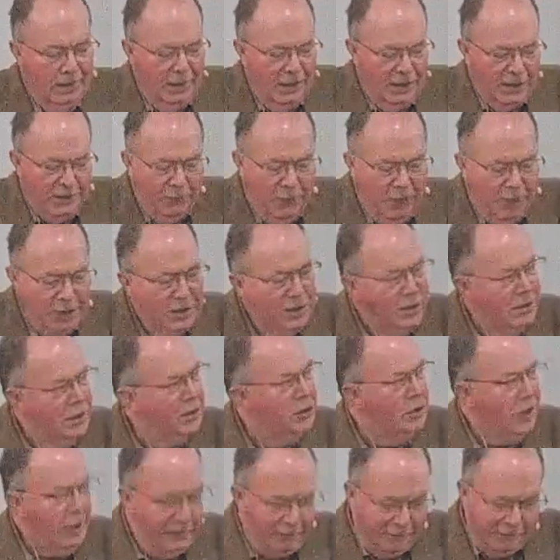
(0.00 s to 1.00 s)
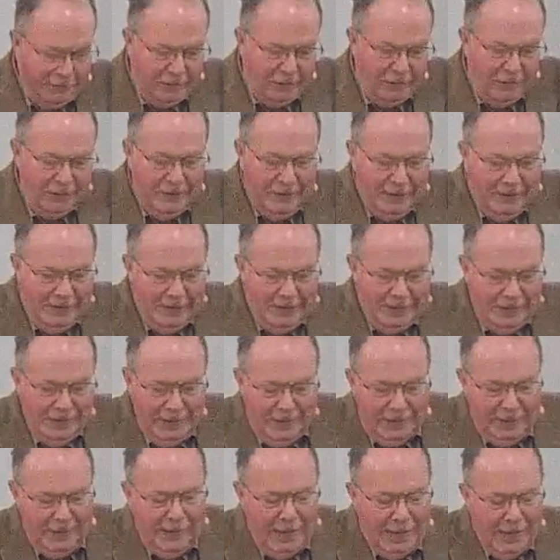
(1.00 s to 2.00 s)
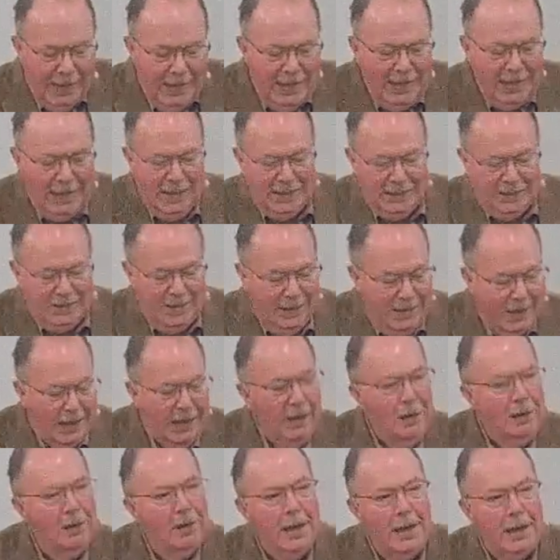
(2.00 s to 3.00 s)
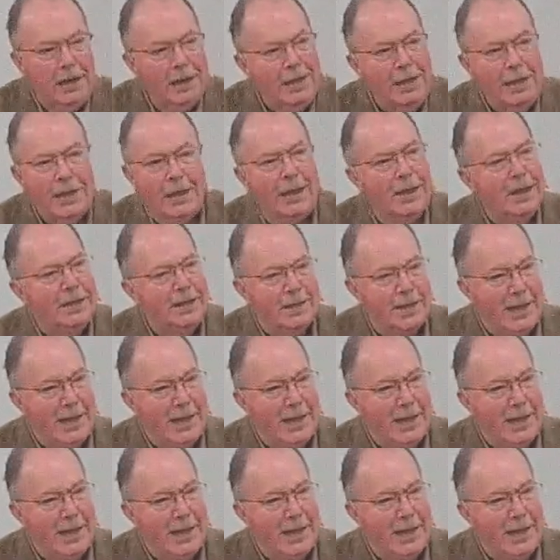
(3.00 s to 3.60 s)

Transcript: As Francis Schaeffer said, he is there and he is